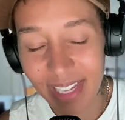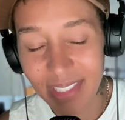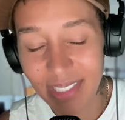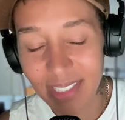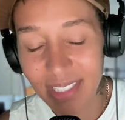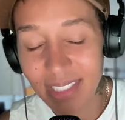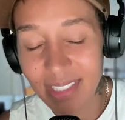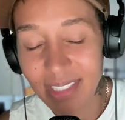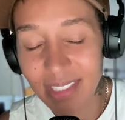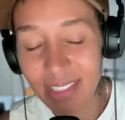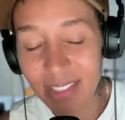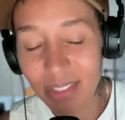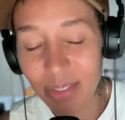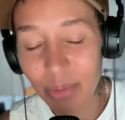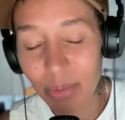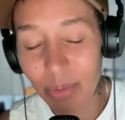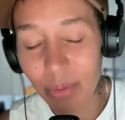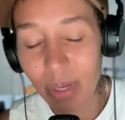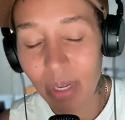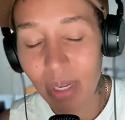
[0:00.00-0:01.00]
Just
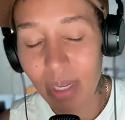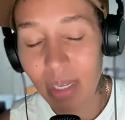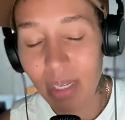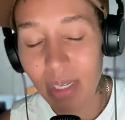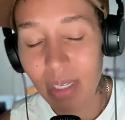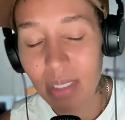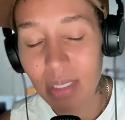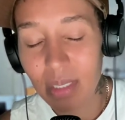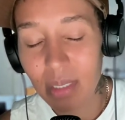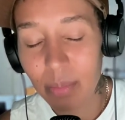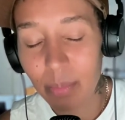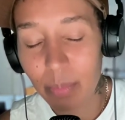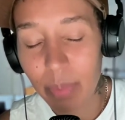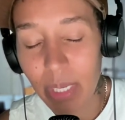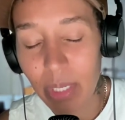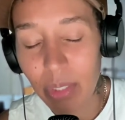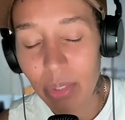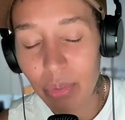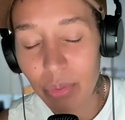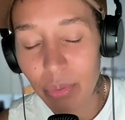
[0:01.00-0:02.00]
to
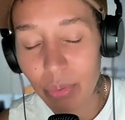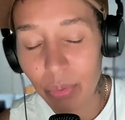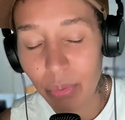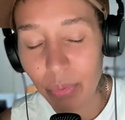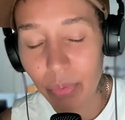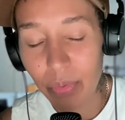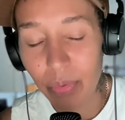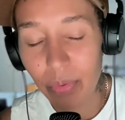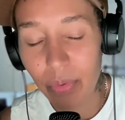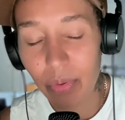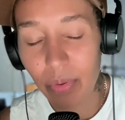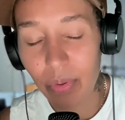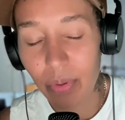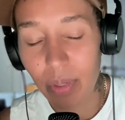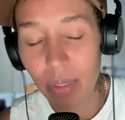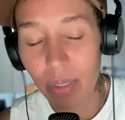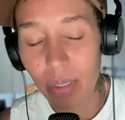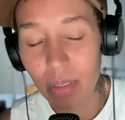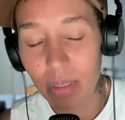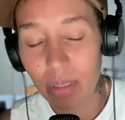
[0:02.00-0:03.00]
speak truth,
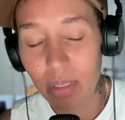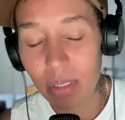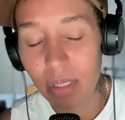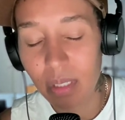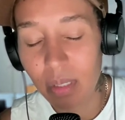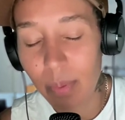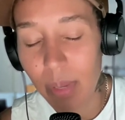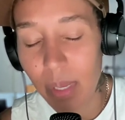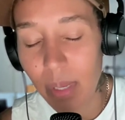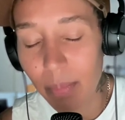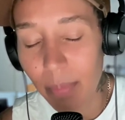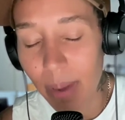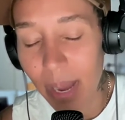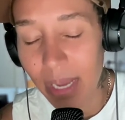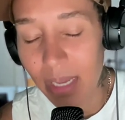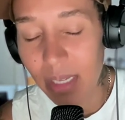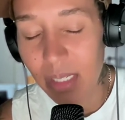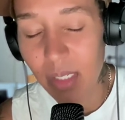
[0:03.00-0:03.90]
to speak my